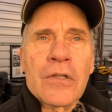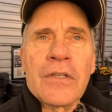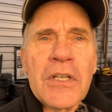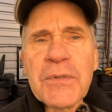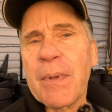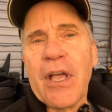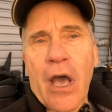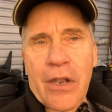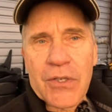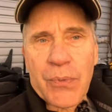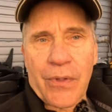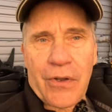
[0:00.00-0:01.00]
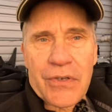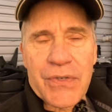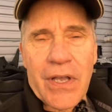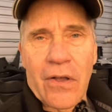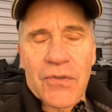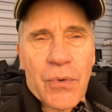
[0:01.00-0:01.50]
let's be honest with
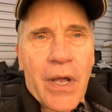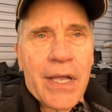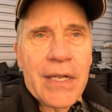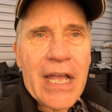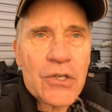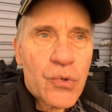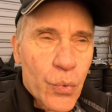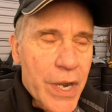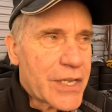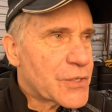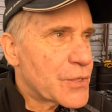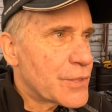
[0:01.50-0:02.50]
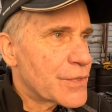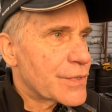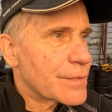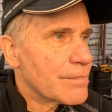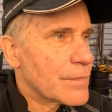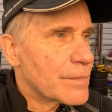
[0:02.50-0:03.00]
ourselves, right? As
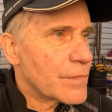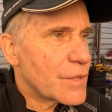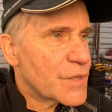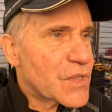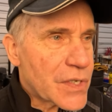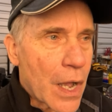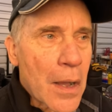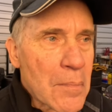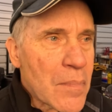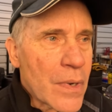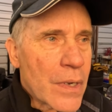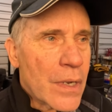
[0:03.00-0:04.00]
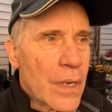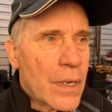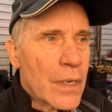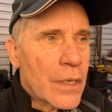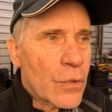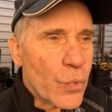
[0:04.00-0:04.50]
racers, some
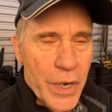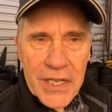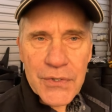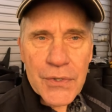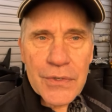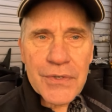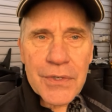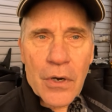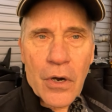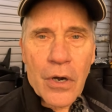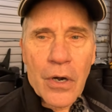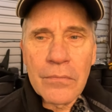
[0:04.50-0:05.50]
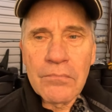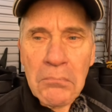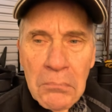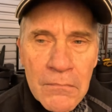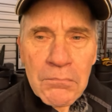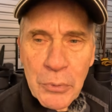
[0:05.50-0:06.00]
racers are
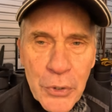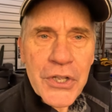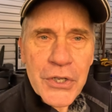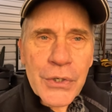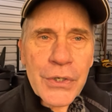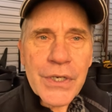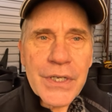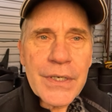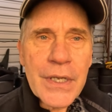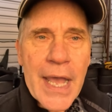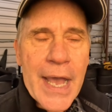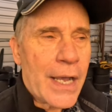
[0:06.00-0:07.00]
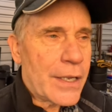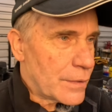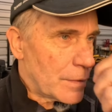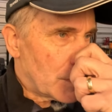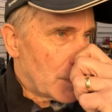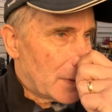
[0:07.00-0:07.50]
pretty good at
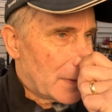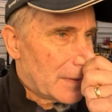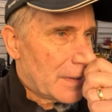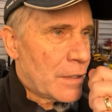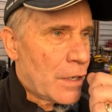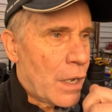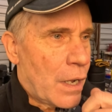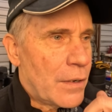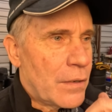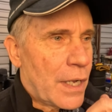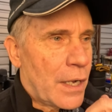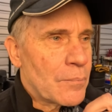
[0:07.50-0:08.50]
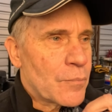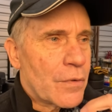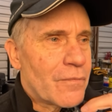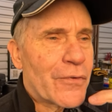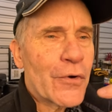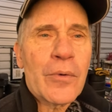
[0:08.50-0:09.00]

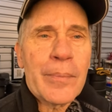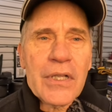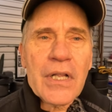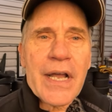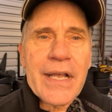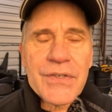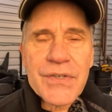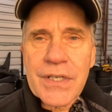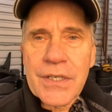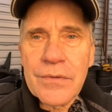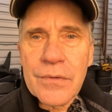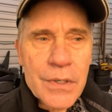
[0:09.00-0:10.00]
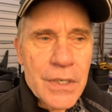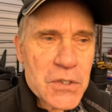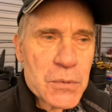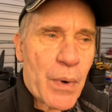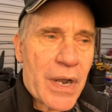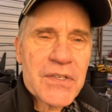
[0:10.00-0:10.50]
verbalizing,
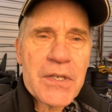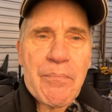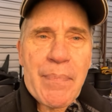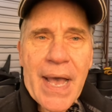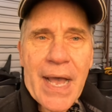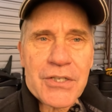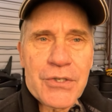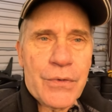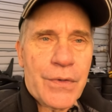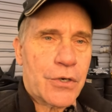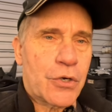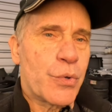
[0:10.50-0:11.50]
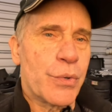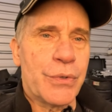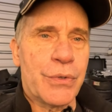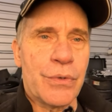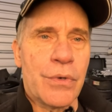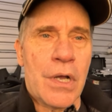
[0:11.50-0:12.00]
expressing back to their
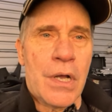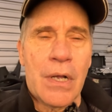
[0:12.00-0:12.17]
crew